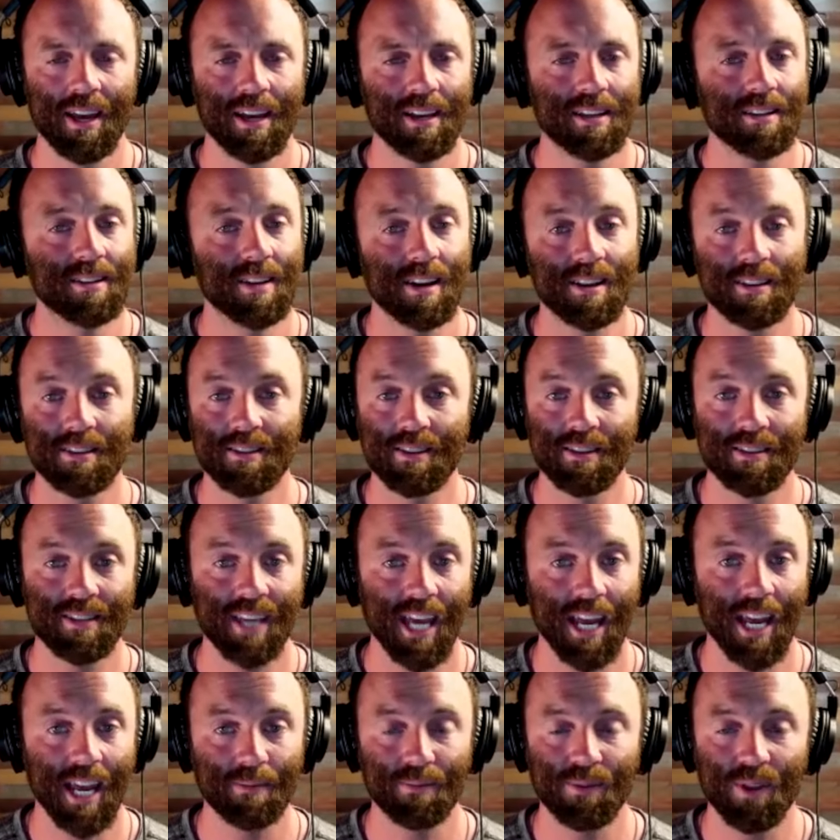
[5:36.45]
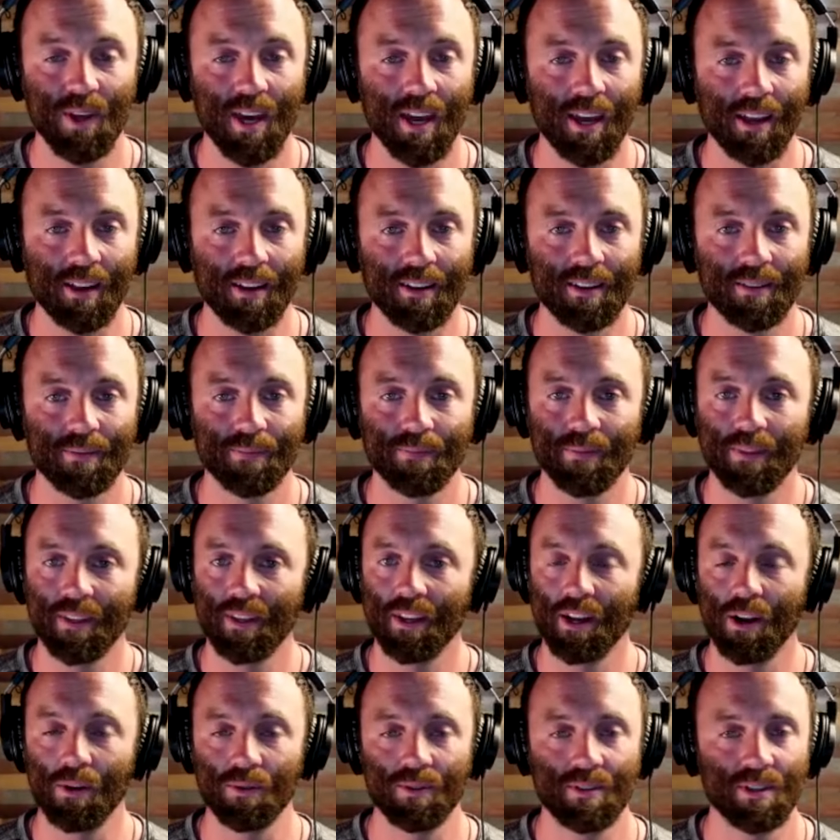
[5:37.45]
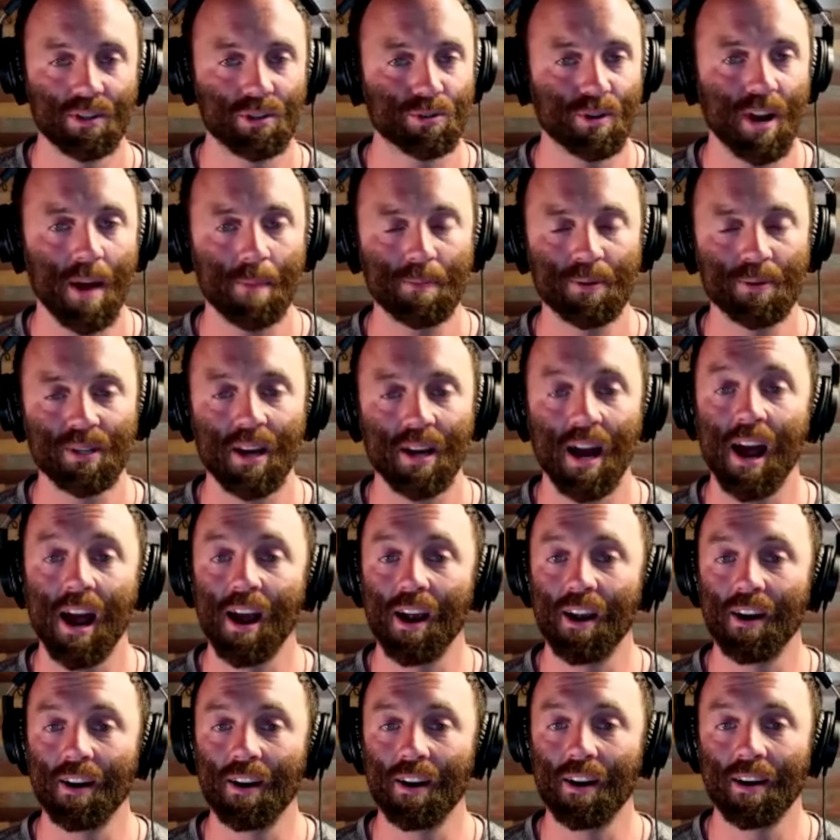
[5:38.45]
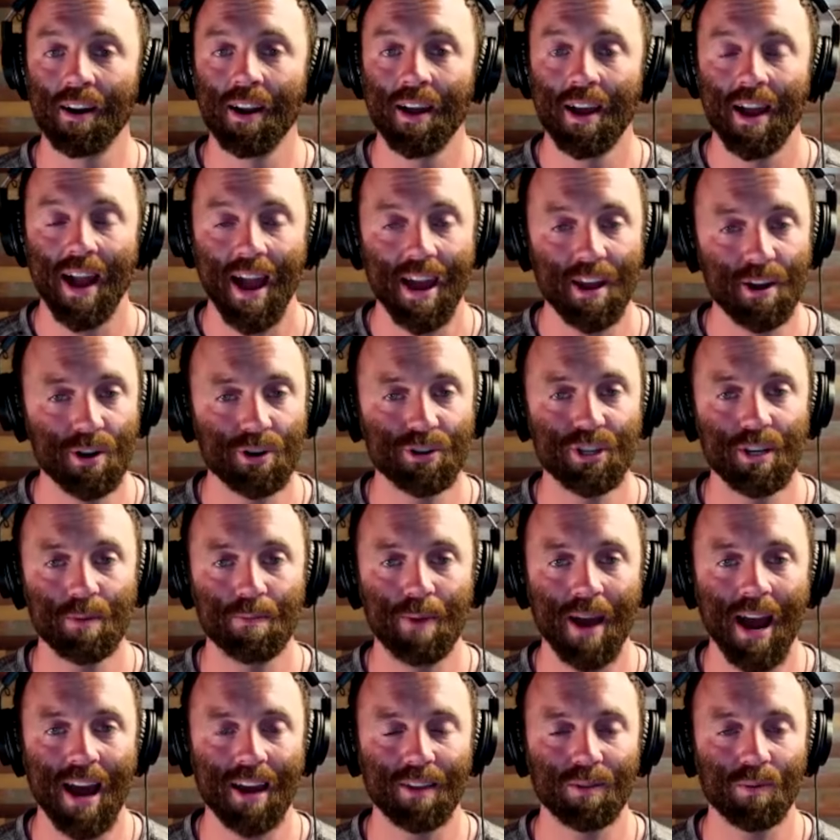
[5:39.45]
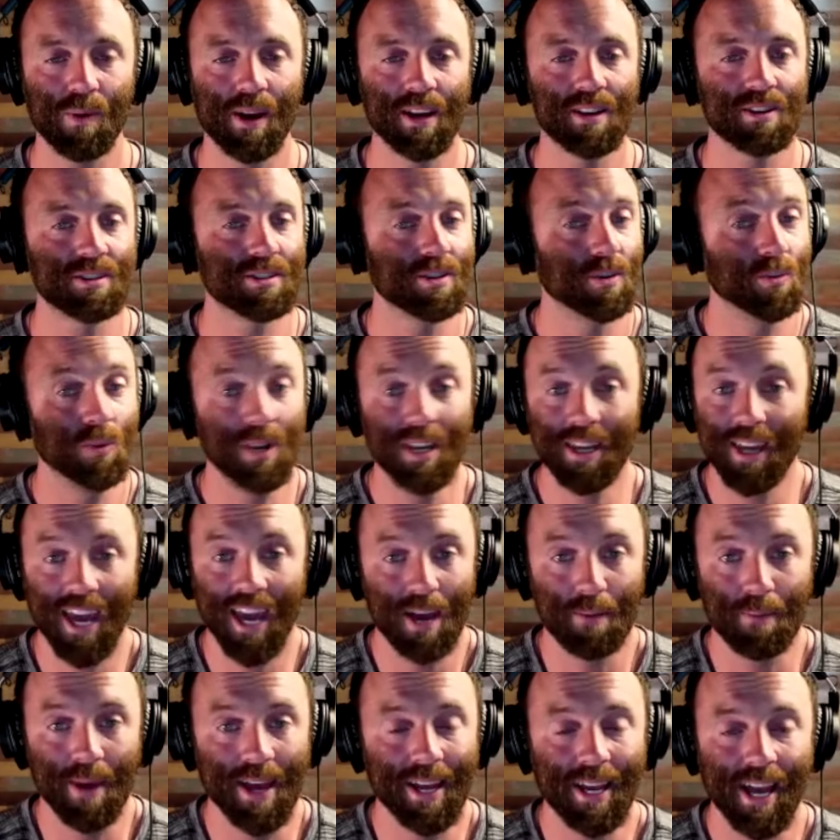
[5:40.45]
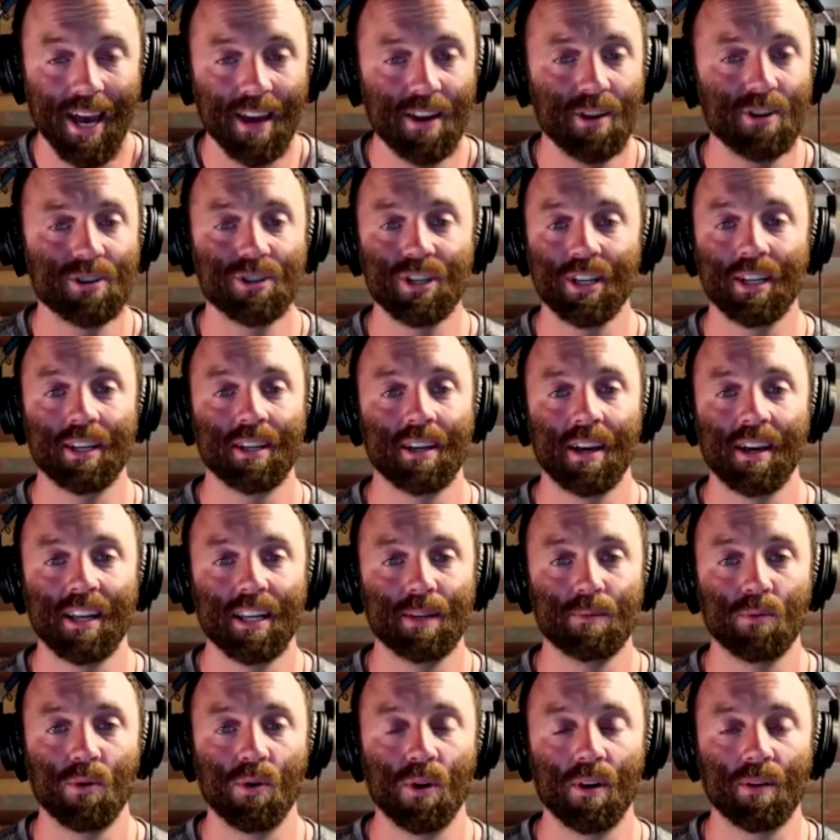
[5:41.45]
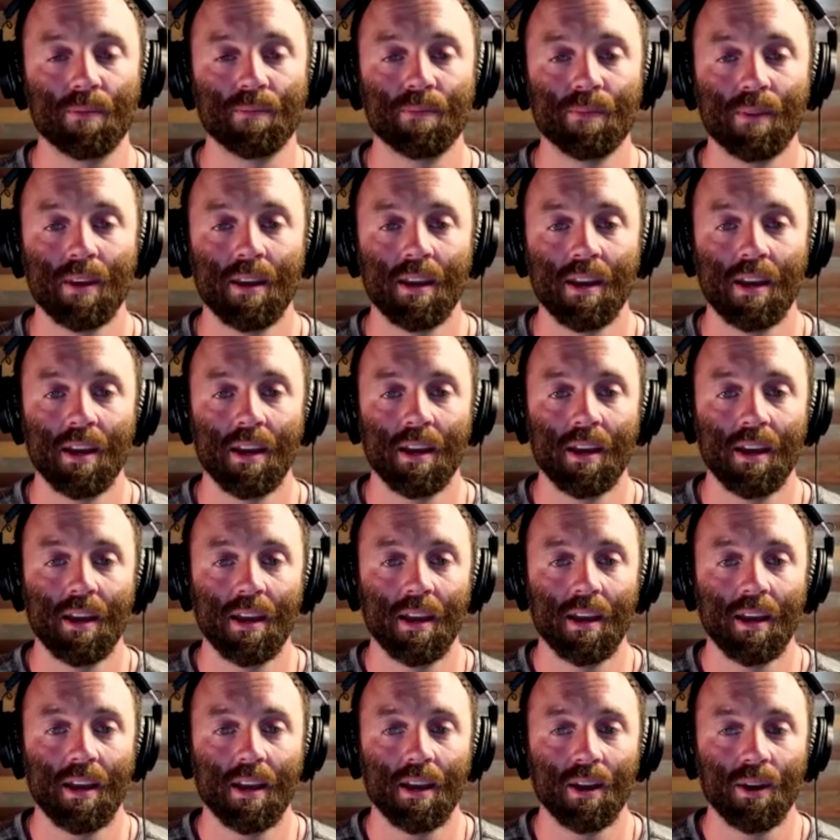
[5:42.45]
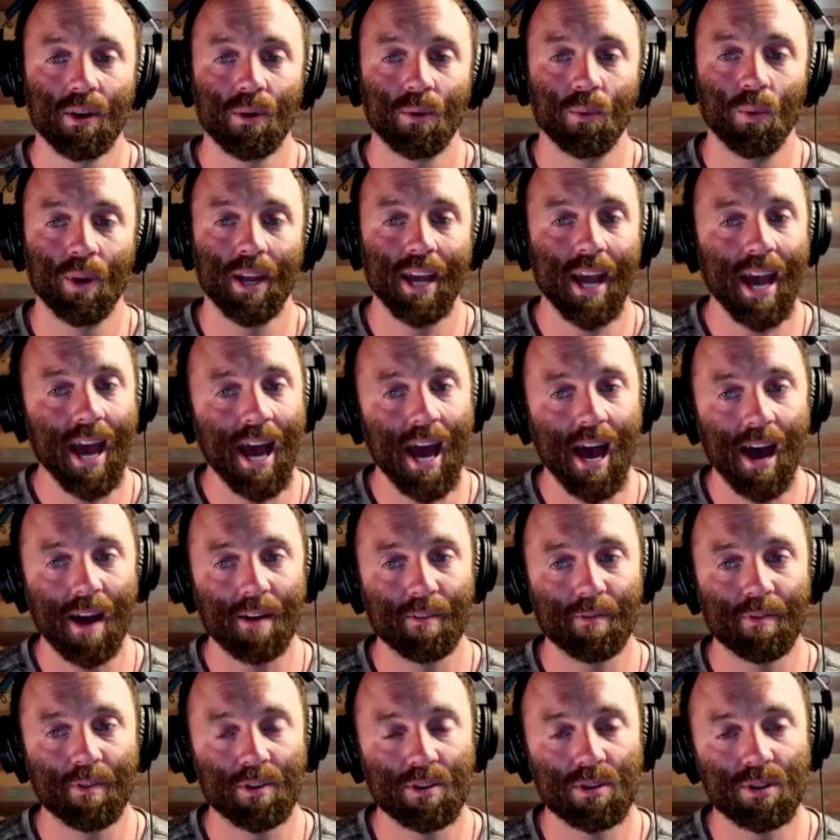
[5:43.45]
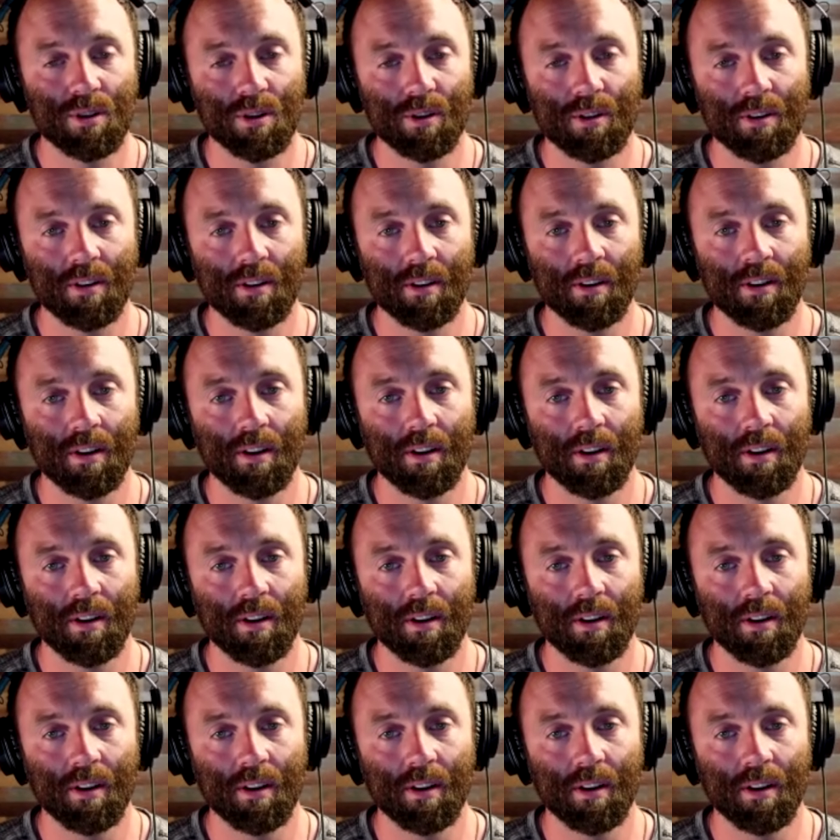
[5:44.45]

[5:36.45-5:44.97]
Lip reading: does the same thing, you know, disrupts our energy pathways so we can't make energy anymore. We have certain